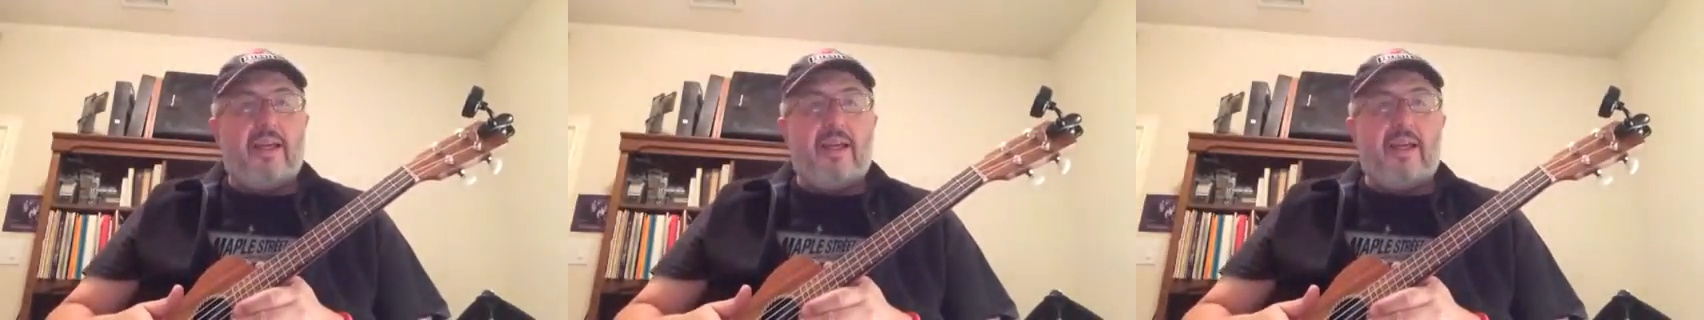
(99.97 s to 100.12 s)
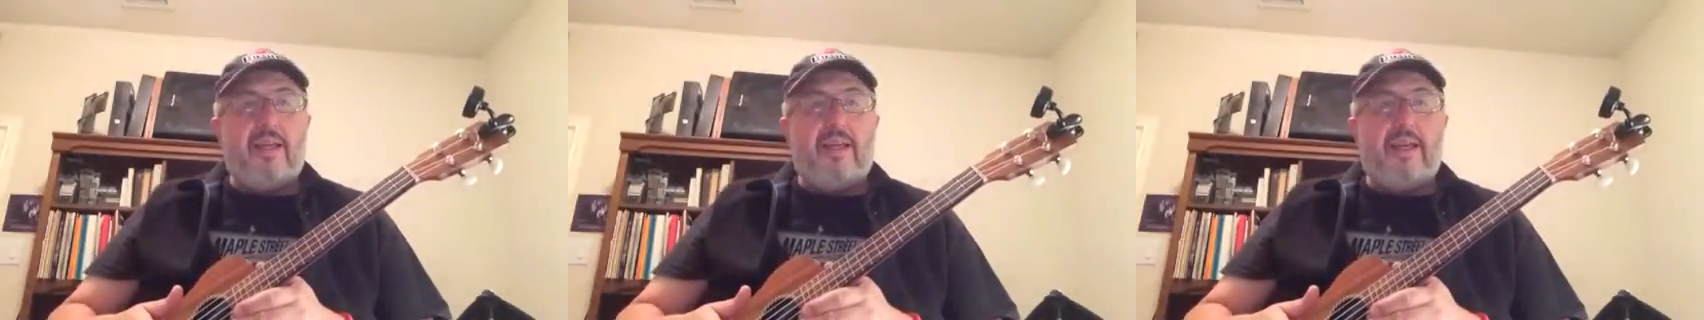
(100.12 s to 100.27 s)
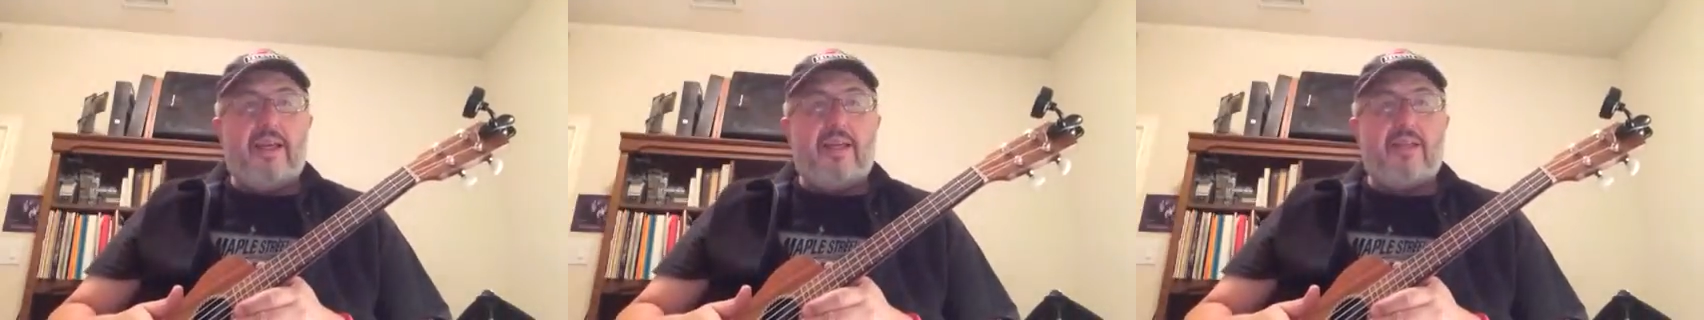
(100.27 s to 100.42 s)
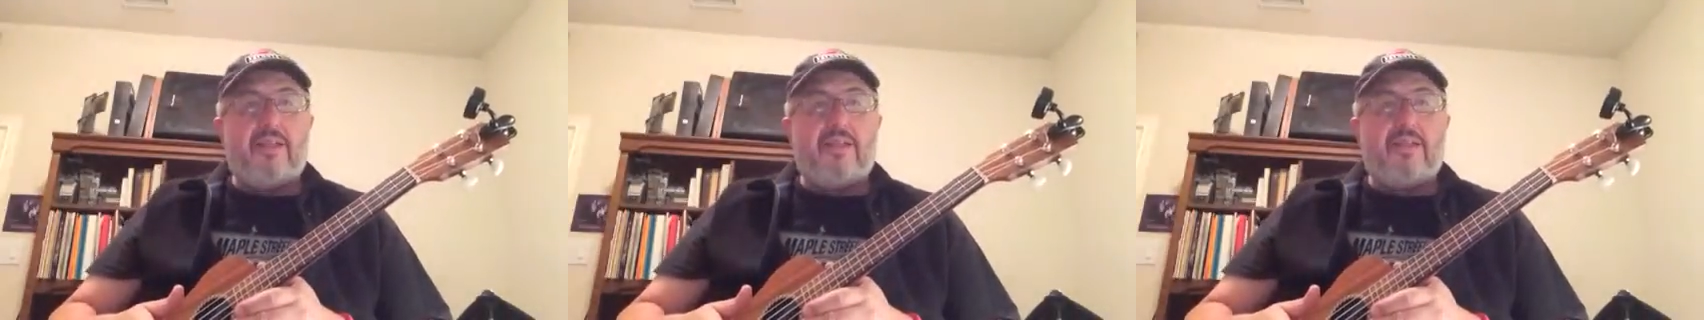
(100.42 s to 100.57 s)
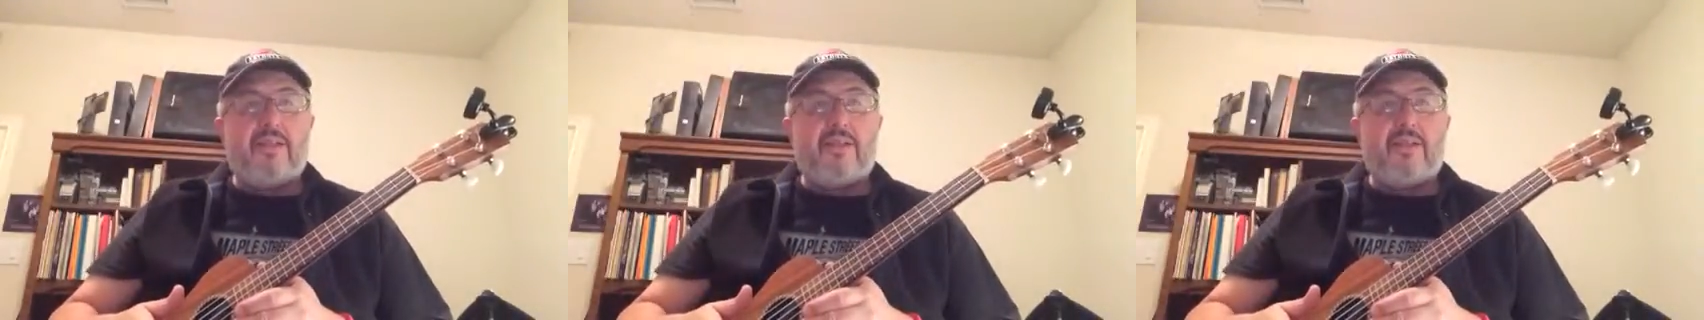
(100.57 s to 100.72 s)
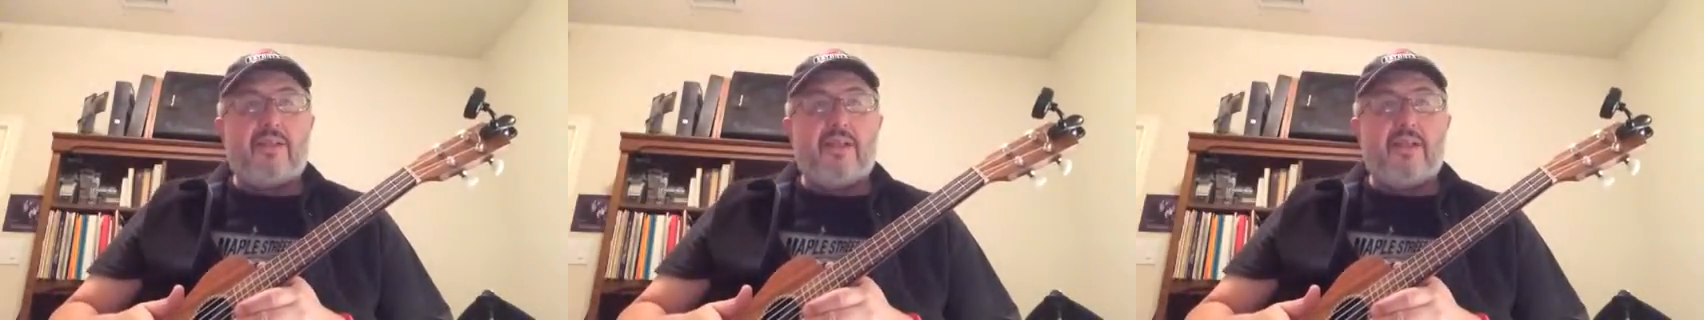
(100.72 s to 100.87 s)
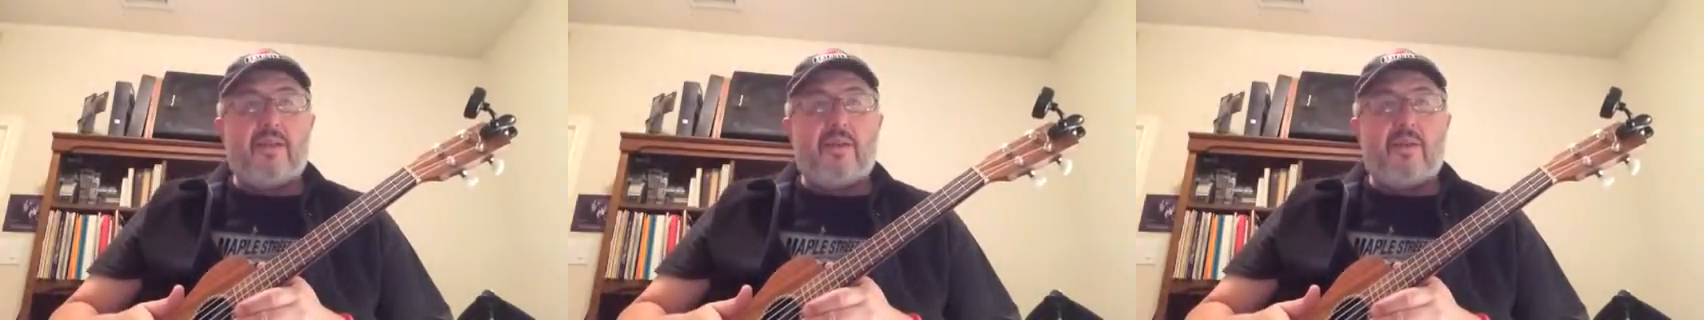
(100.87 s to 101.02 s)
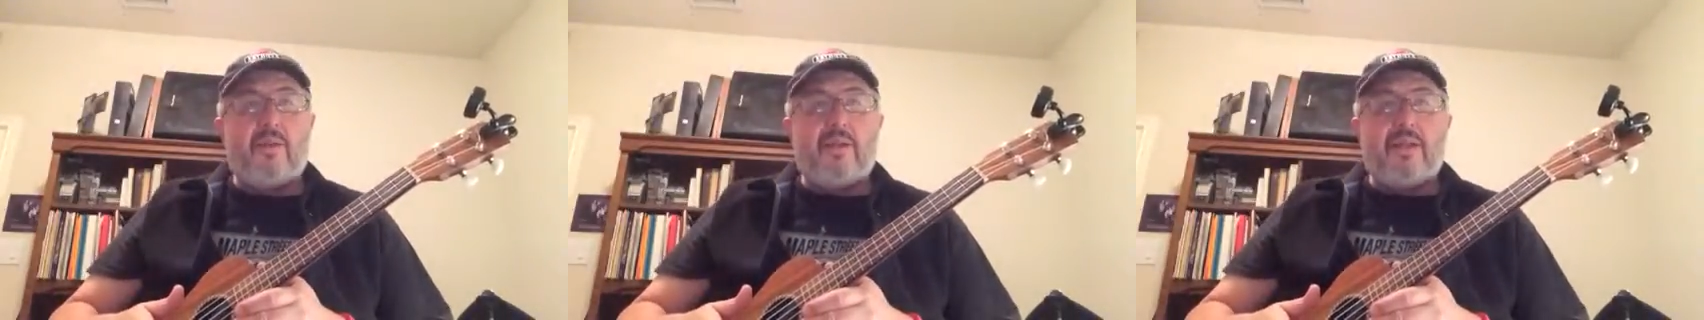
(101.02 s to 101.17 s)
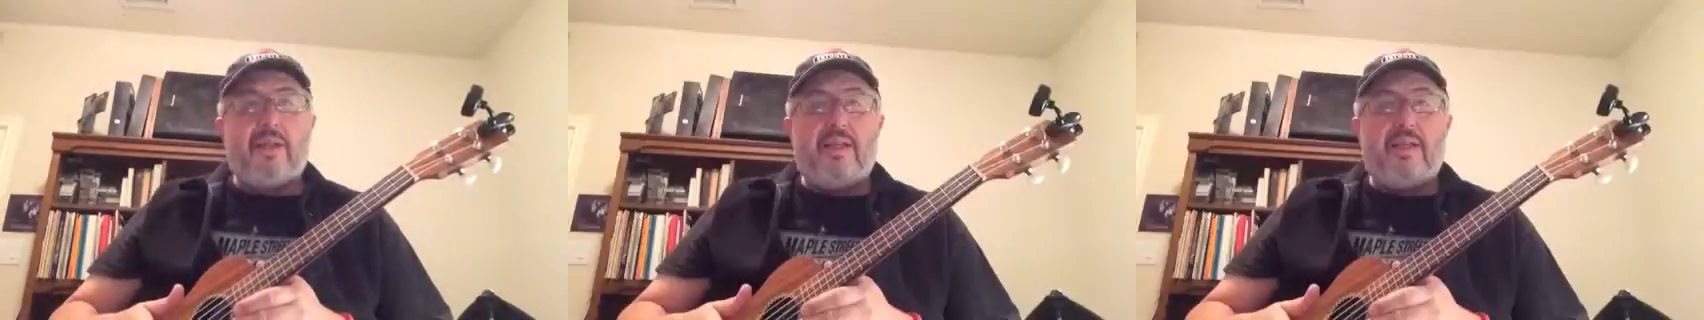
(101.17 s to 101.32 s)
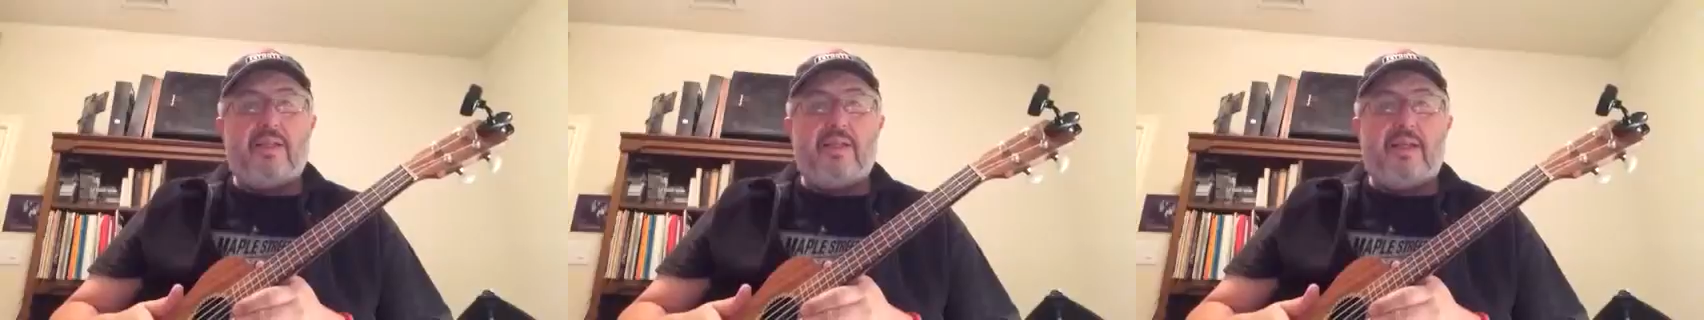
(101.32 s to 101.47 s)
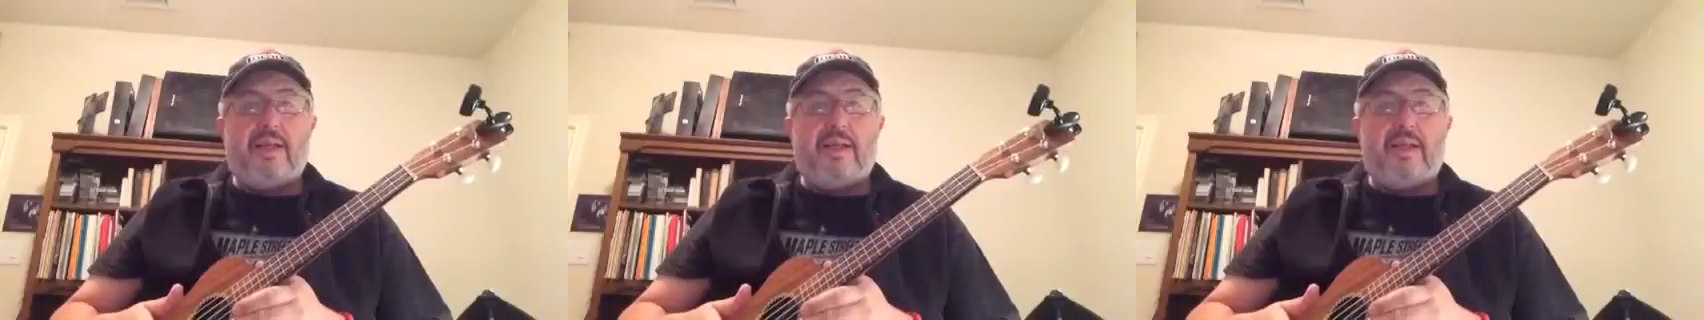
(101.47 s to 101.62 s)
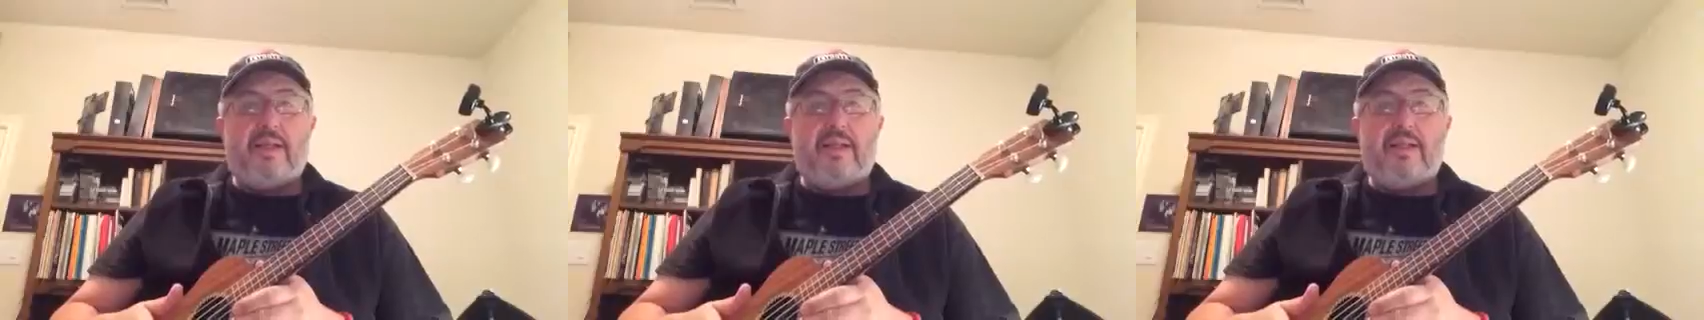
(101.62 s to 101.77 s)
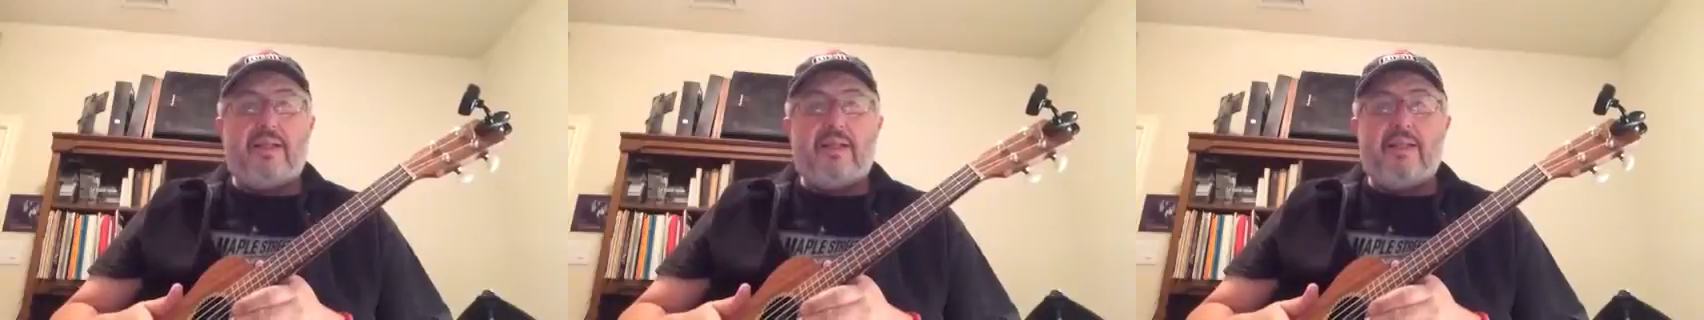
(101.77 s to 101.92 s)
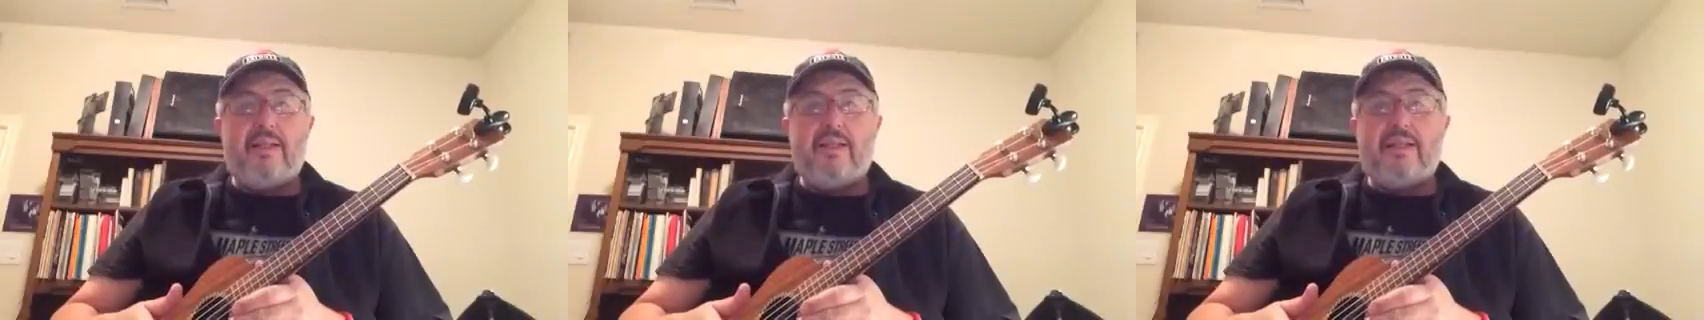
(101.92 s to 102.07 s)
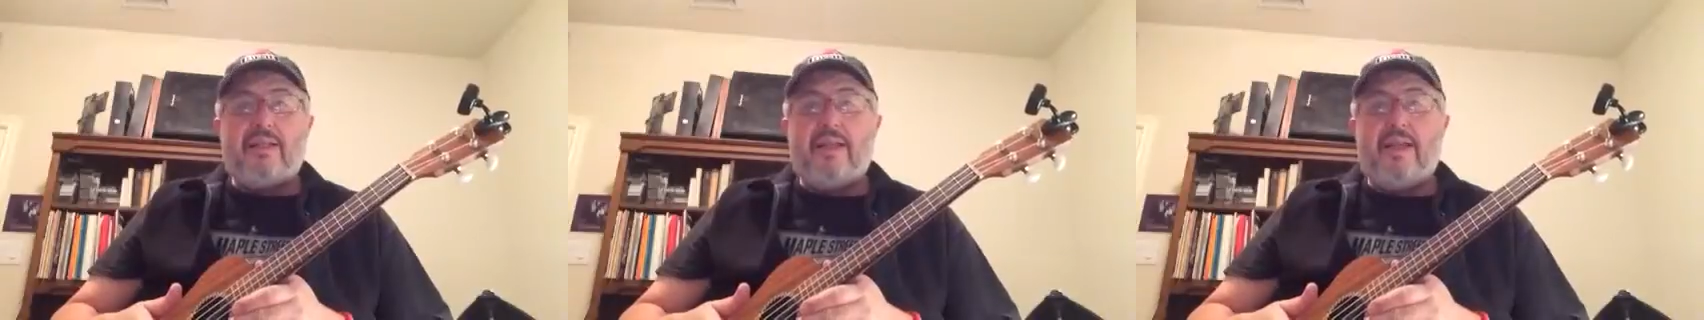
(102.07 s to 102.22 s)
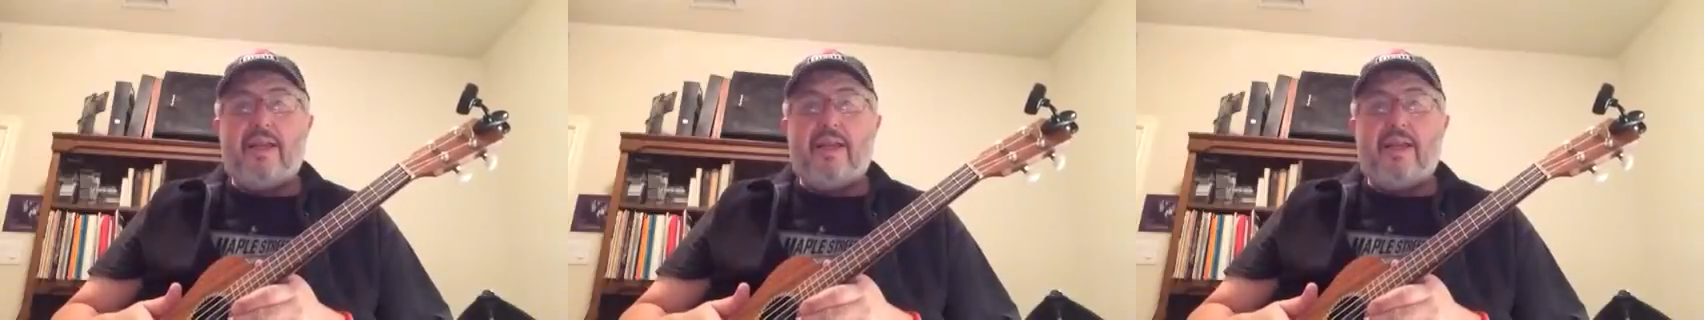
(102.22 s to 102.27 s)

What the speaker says: And the chord that it's adding is